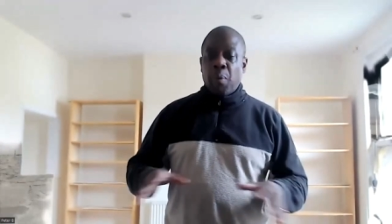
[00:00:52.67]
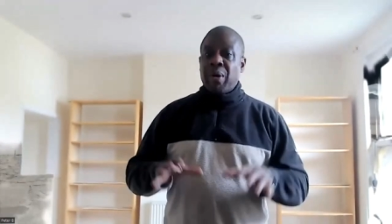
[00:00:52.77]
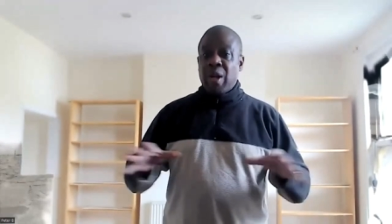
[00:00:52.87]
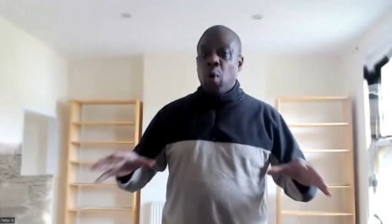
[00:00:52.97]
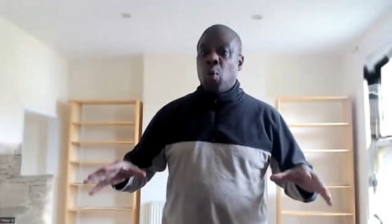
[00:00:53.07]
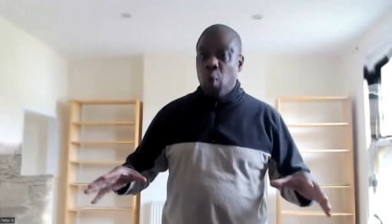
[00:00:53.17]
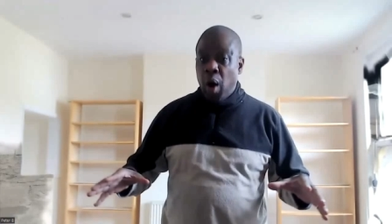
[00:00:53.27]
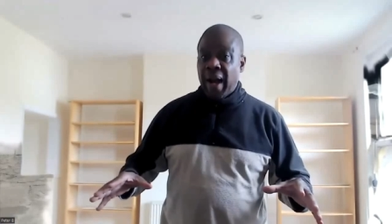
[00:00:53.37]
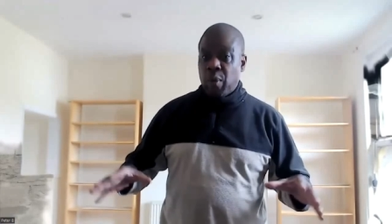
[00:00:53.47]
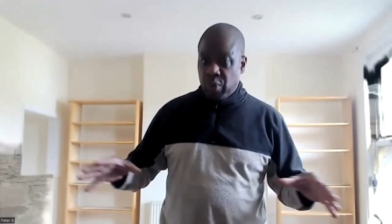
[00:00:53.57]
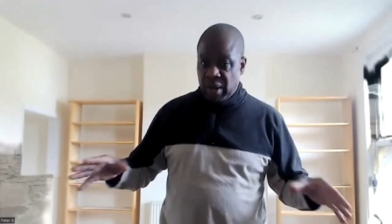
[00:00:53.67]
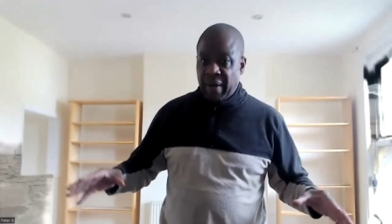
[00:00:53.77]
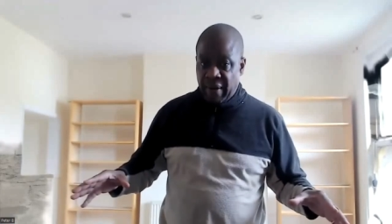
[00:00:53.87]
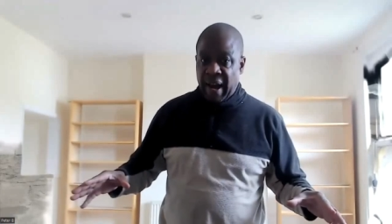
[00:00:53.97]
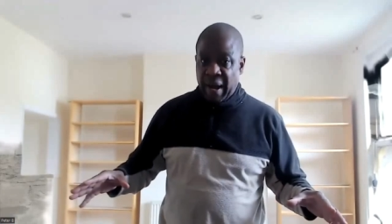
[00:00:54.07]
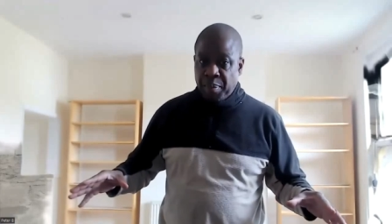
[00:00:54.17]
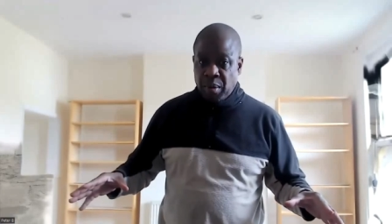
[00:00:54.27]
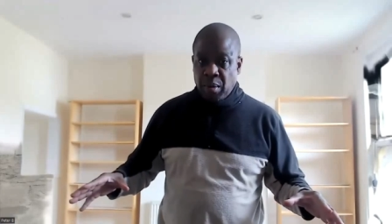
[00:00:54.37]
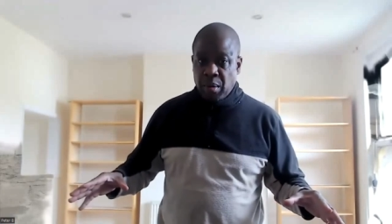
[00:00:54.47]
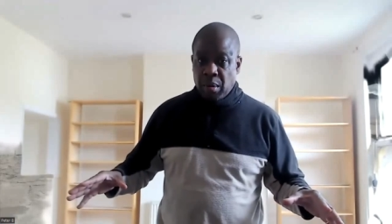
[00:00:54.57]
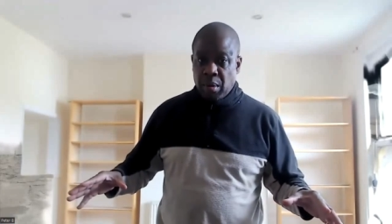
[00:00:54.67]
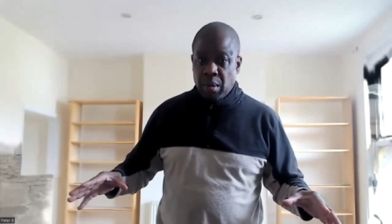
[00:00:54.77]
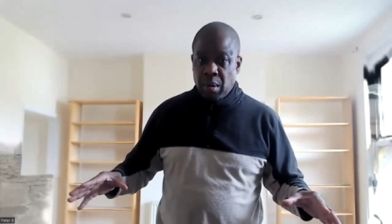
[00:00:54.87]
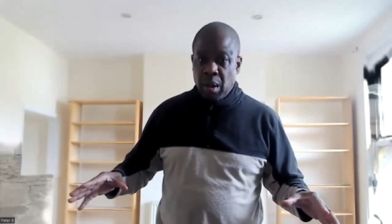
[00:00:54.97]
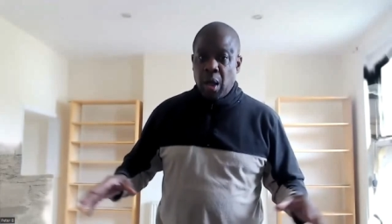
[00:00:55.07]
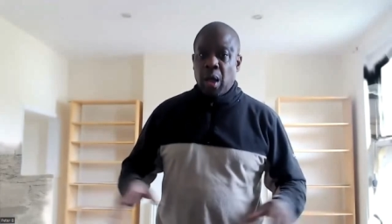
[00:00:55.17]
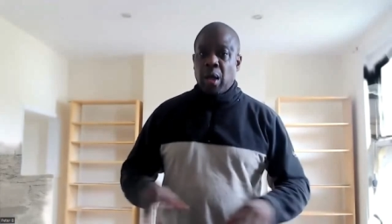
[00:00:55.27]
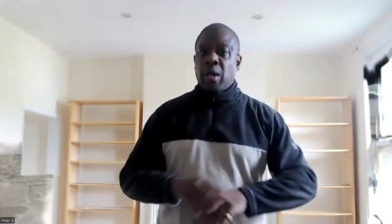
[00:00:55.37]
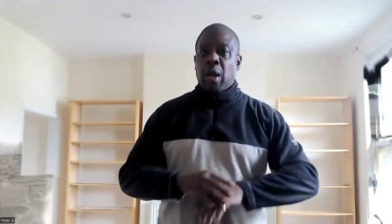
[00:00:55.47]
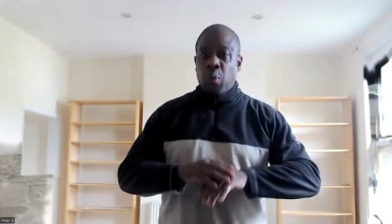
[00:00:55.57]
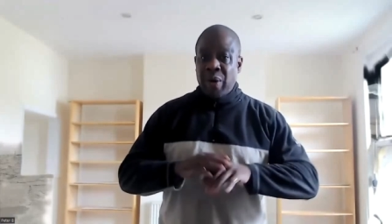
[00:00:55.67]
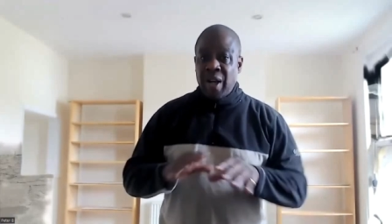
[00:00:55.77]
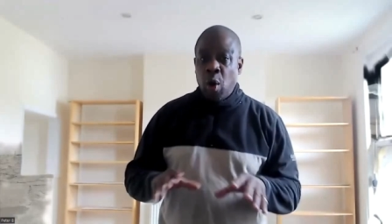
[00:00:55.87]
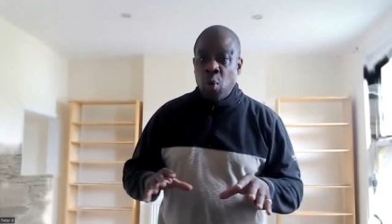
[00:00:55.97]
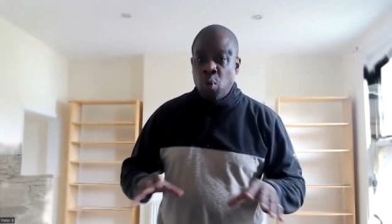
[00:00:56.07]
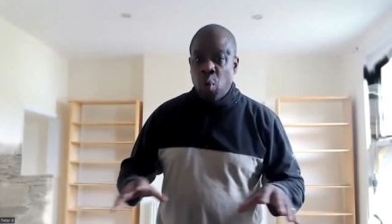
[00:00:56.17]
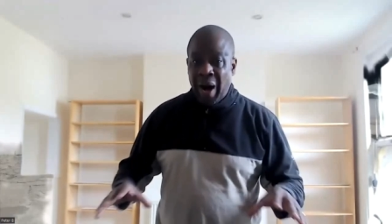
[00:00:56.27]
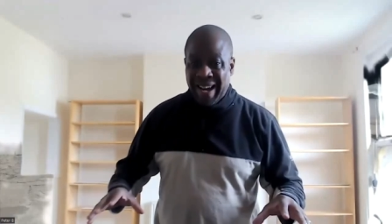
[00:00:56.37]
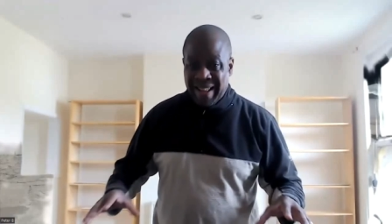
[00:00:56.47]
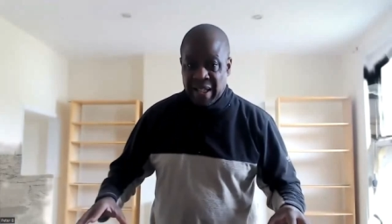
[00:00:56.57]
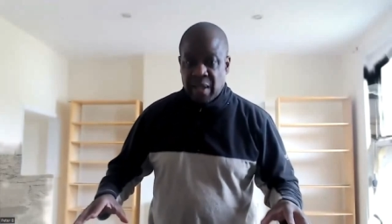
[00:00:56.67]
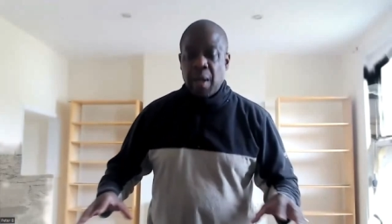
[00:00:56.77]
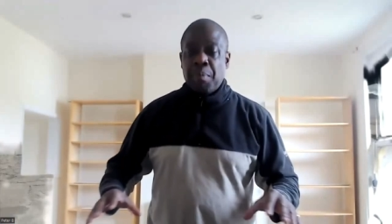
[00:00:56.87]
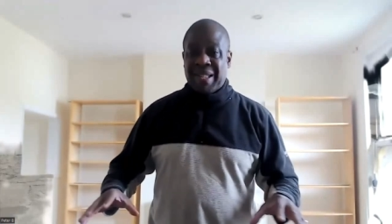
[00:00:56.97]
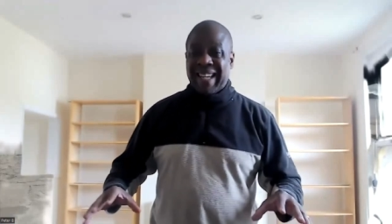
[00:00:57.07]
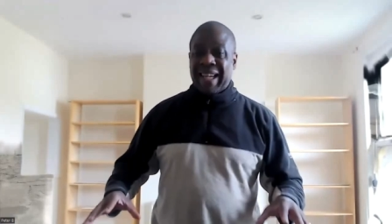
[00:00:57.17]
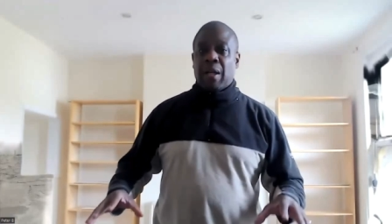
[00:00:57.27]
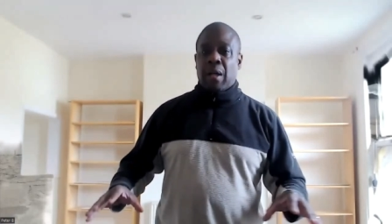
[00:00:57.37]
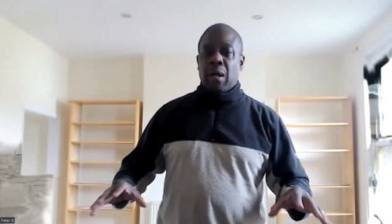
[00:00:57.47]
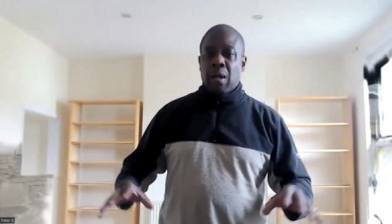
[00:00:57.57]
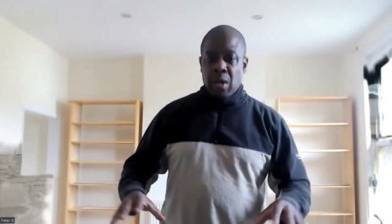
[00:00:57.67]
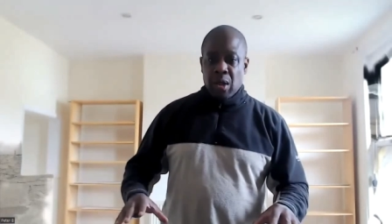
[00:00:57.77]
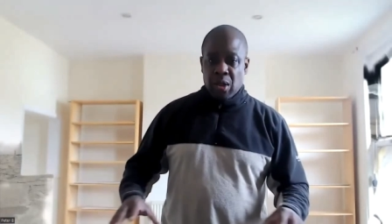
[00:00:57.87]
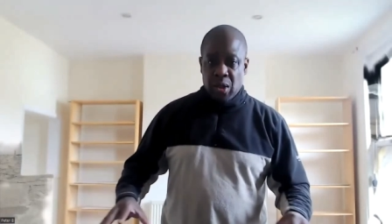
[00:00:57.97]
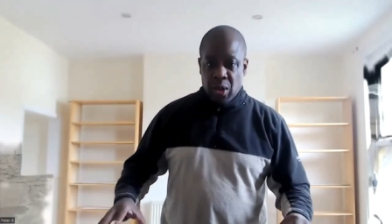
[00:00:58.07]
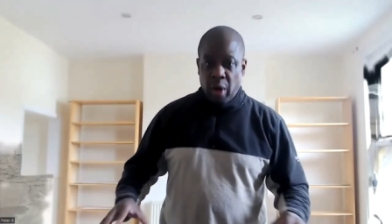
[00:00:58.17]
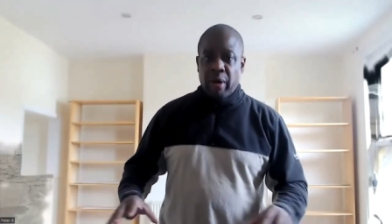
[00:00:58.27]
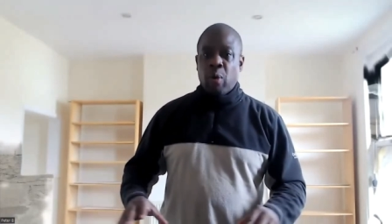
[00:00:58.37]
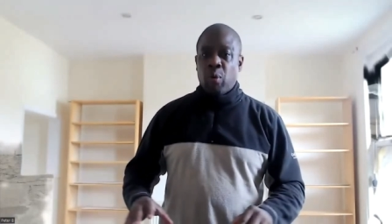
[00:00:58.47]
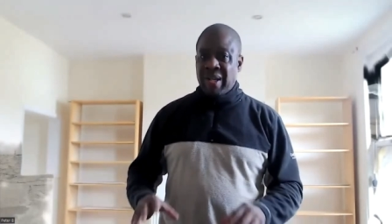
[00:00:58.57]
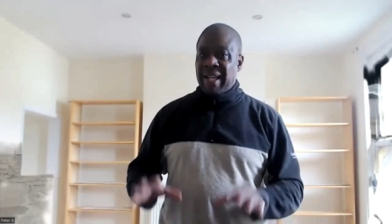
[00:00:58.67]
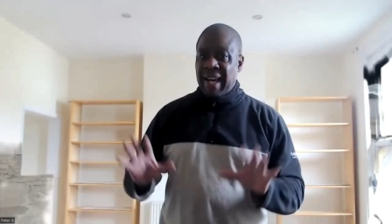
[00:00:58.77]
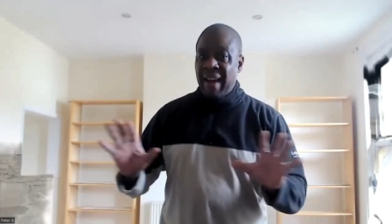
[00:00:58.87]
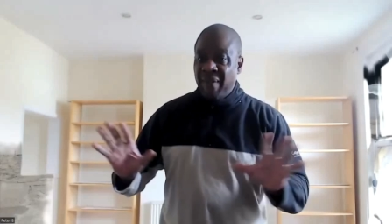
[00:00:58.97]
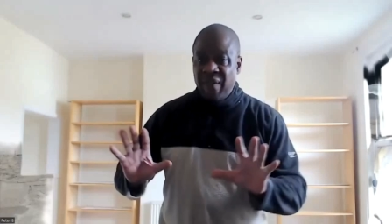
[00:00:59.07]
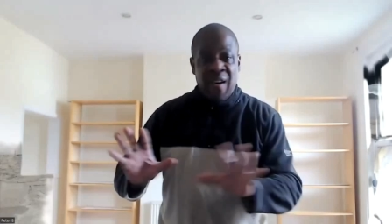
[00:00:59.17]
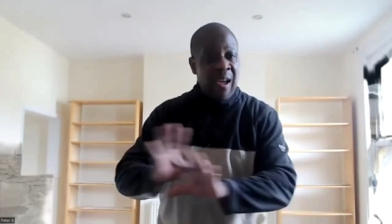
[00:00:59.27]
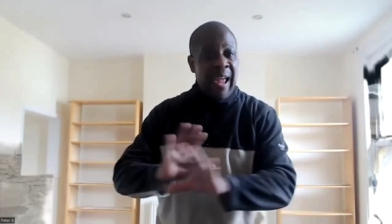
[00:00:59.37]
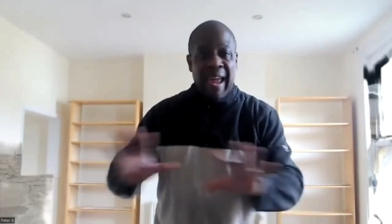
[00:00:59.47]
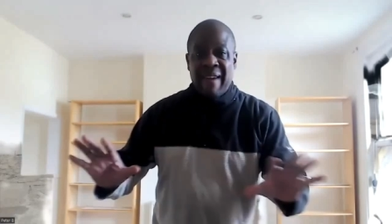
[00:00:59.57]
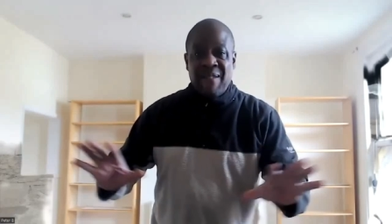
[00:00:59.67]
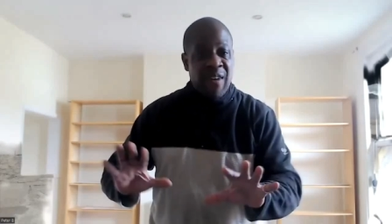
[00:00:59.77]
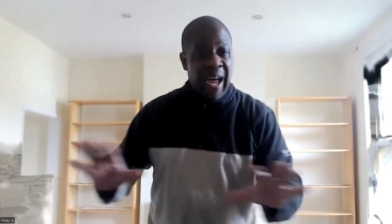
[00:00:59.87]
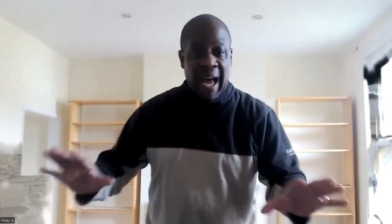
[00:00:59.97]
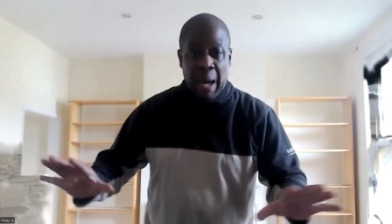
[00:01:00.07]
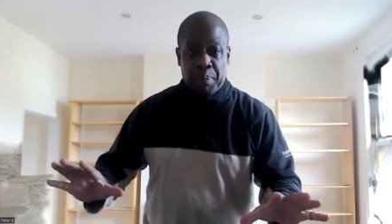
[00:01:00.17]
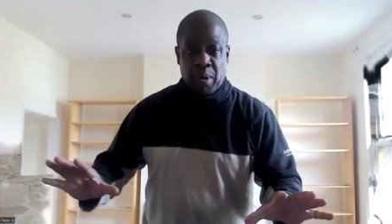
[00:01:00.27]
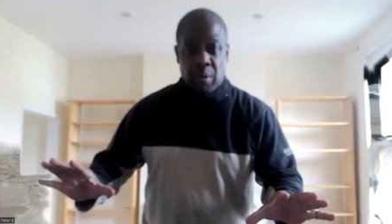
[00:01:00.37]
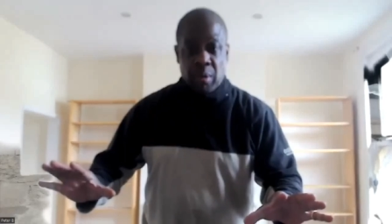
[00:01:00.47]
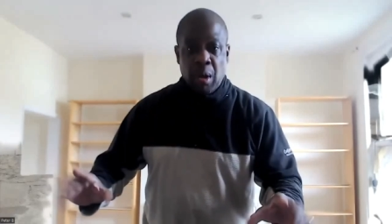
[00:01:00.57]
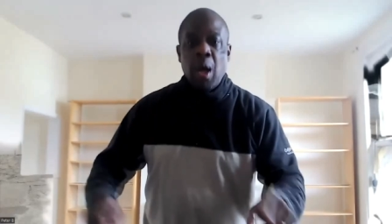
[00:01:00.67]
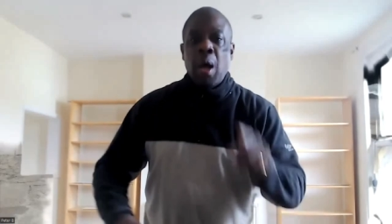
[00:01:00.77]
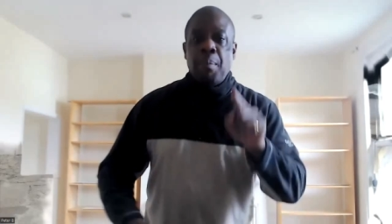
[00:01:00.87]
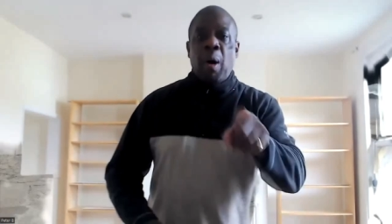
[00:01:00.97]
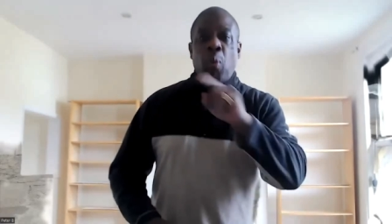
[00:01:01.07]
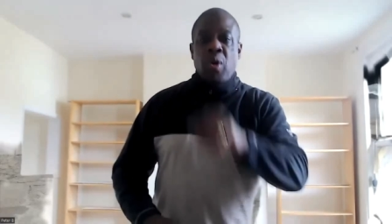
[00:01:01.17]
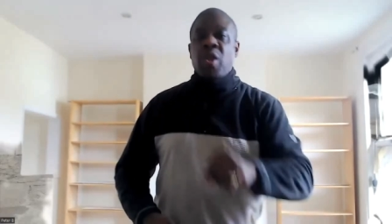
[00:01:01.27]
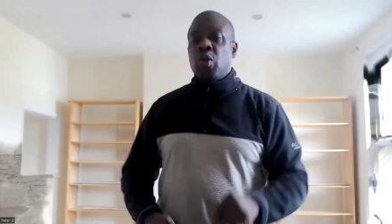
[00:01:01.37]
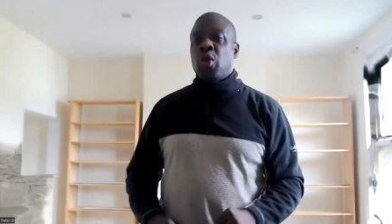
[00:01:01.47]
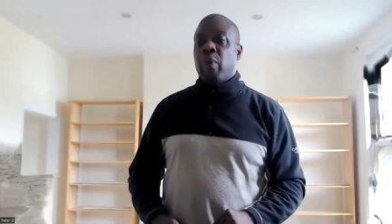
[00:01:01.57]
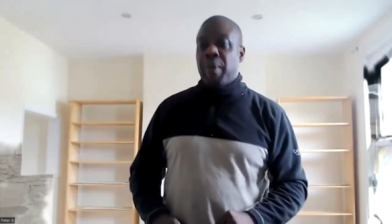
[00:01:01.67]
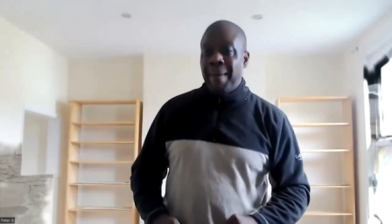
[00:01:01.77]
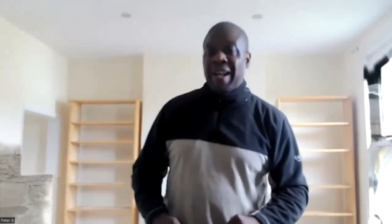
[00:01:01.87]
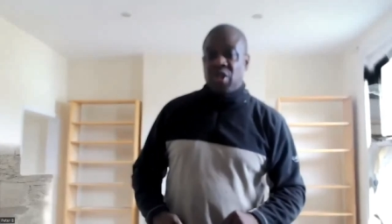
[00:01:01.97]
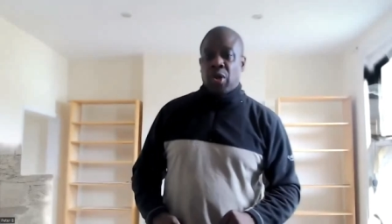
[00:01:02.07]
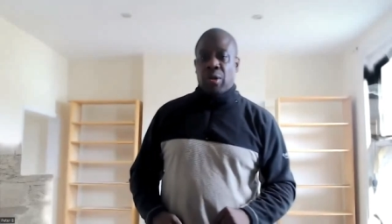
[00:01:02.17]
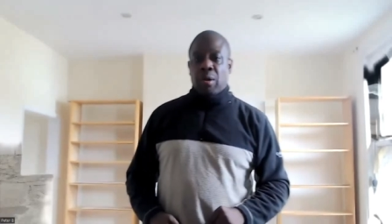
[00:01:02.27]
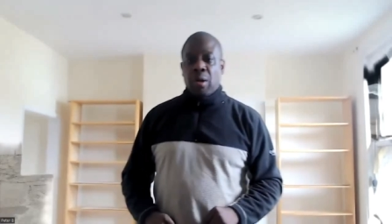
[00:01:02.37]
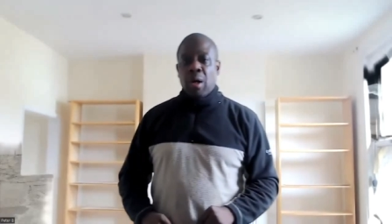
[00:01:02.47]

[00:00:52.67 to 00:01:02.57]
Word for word: and we know why it would never happen. Yeah, we know why this particular scenario would never, ever happen. But I want you to imagine